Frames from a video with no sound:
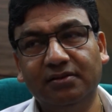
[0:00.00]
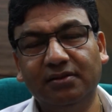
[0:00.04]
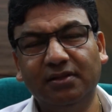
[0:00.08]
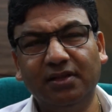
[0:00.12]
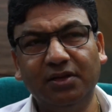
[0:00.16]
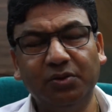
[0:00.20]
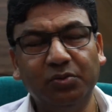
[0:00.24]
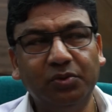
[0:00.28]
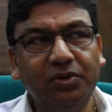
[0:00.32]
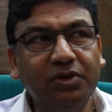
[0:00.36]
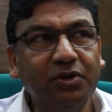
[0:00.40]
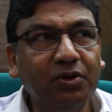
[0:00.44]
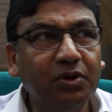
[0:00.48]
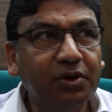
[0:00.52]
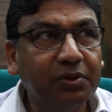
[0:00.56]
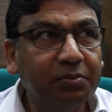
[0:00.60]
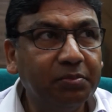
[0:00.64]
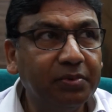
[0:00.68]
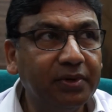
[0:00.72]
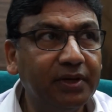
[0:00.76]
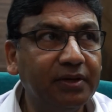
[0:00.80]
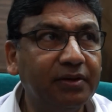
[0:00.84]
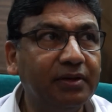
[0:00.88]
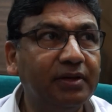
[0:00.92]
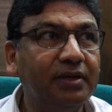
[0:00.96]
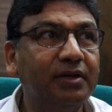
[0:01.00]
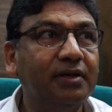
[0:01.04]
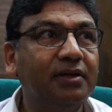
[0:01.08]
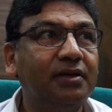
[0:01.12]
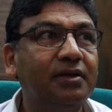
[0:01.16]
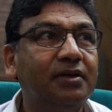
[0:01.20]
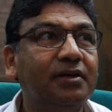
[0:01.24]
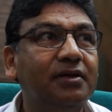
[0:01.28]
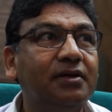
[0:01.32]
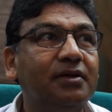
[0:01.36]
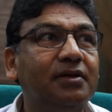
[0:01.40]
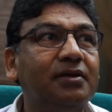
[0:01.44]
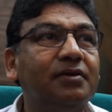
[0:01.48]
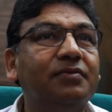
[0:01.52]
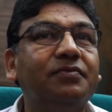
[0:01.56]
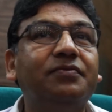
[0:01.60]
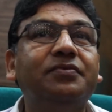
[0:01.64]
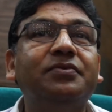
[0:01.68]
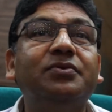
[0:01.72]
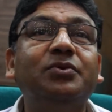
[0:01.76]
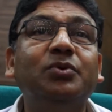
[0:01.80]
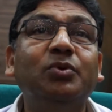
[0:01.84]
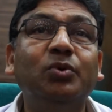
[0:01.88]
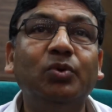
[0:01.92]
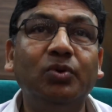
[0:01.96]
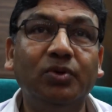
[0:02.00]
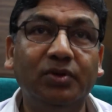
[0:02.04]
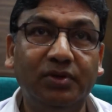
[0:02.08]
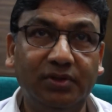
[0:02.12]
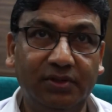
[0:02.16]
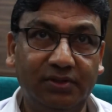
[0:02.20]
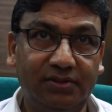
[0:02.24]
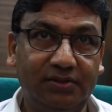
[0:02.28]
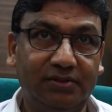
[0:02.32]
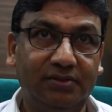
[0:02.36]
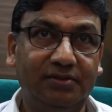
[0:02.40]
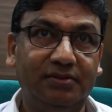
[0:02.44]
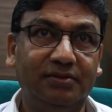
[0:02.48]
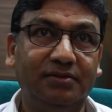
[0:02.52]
they would not be fooled.